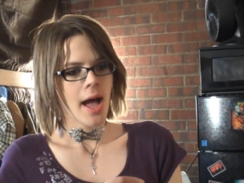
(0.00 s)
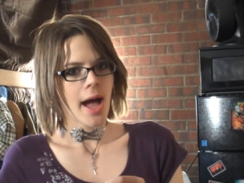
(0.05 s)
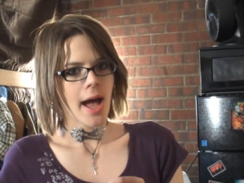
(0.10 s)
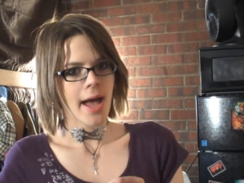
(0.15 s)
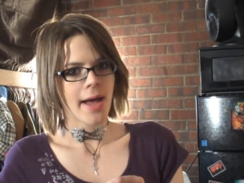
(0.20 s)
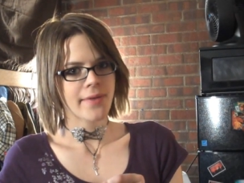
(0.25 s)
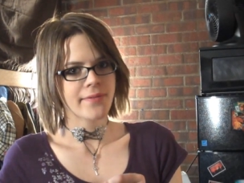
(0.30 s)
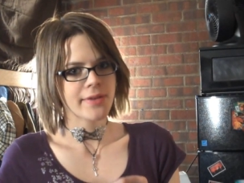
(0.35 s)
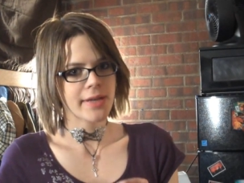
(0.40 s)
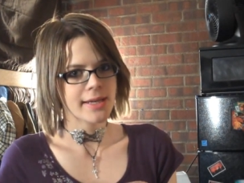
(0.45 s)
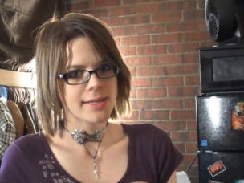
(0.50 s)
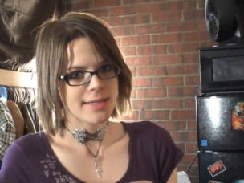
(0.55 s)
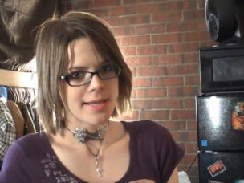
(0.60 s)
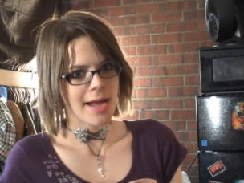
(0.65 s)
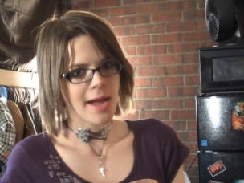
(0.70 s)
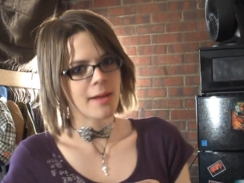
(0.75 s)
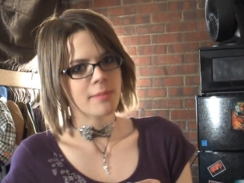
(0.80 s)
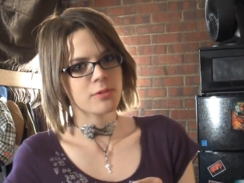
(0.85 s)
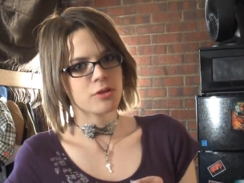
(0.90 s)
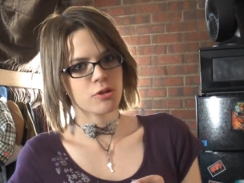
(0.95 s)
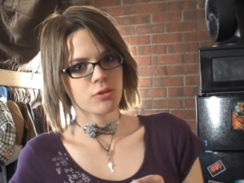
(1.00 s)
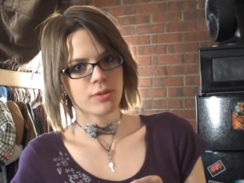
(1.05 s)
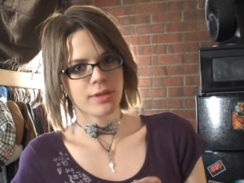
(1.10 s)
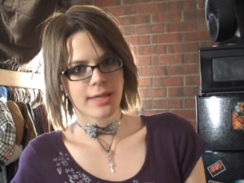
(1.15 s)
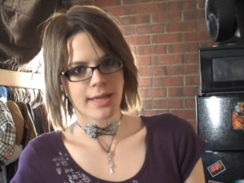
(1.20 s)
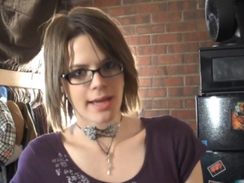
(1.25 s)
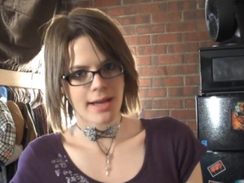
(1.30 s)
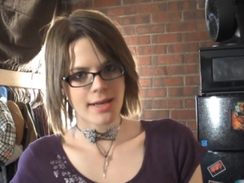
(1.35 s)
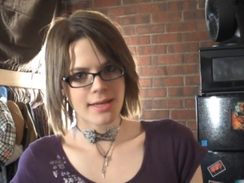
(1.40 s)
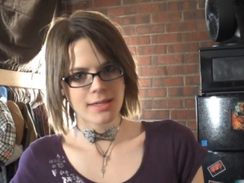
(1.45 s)
I haven't had time to
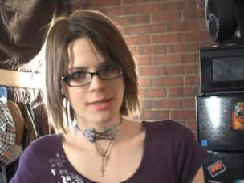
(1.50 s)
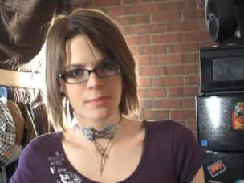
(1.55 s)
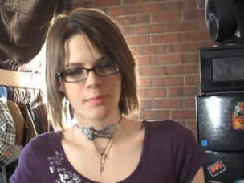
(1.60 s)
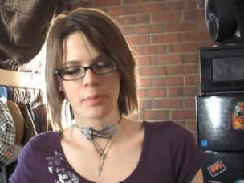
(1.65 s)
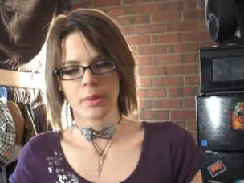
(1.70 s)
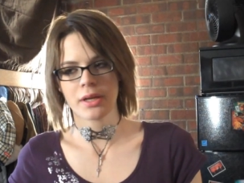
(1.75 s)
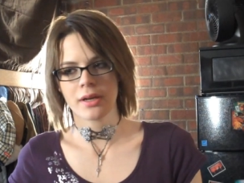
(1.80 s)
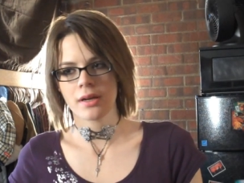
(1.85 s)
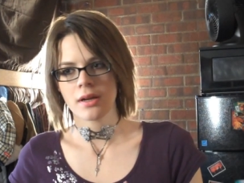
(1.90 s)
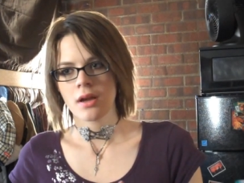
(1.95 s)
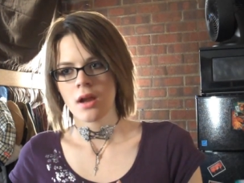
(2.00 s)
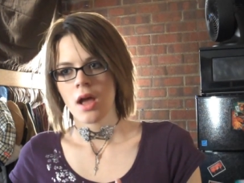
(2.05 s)
yet, but